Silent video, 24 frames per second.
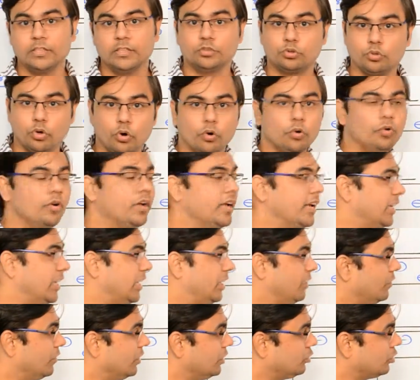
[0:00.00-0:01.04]
So
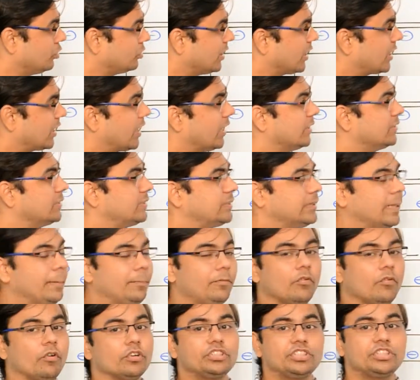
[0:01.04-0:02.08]
even though the
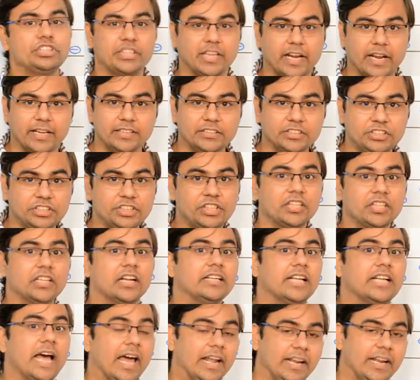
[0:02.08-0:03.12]
concept was changed the
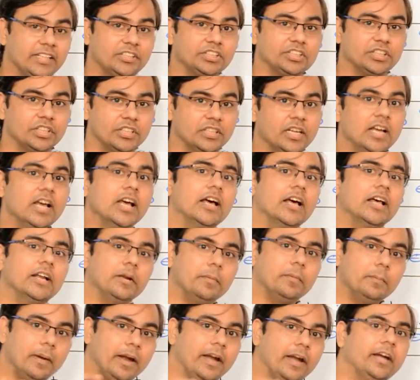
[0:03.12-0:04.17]
direction
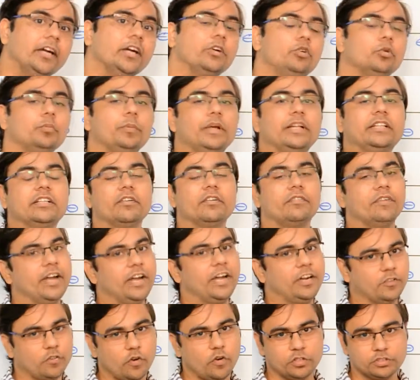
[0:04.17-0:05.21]
remained to be the way
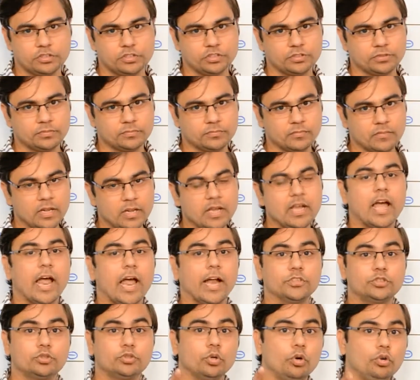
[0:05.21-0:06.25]
it was.
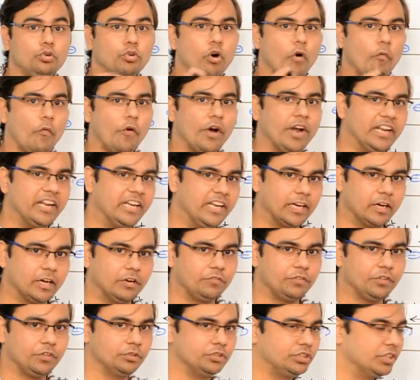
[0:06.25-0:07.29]
And so to avoid any
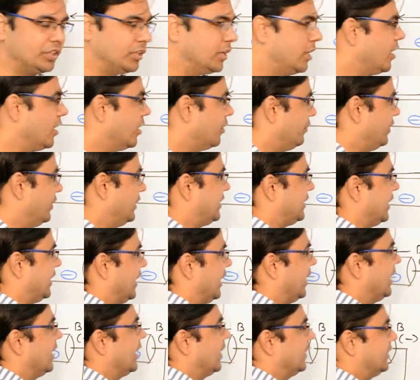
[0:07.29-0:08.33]
confusion, we
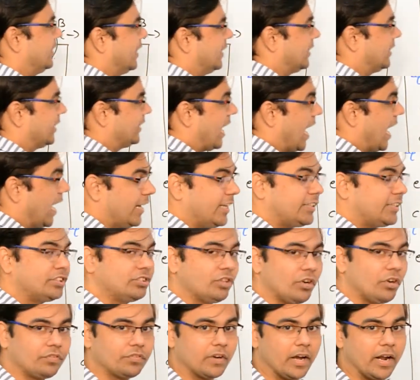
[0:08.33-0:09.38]
say that the
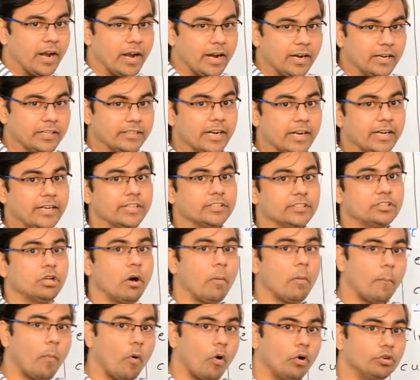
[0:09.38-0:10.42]
direction of current that is
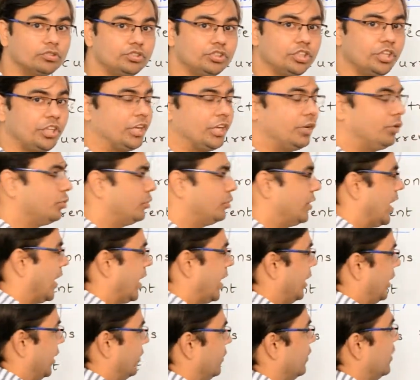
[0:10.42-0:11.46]
positive to
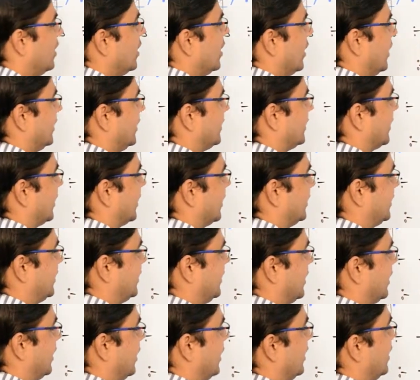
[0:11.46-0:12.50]
negative is
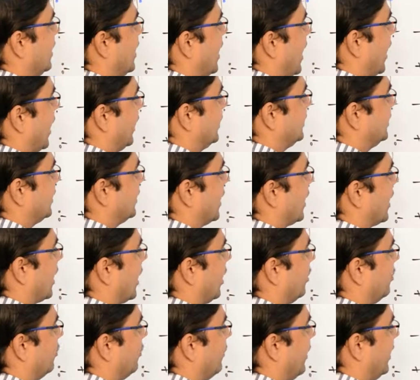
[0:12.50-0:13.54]
considered as the
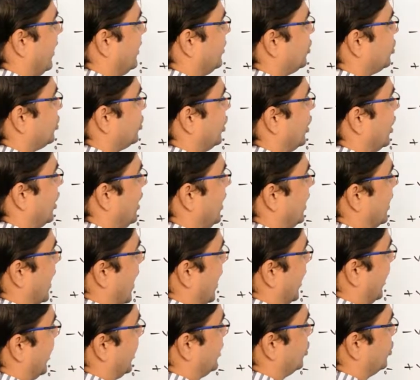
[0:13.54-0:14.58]
conventional
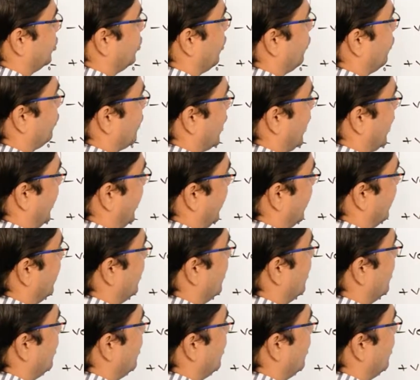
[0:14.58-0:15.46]
direction of current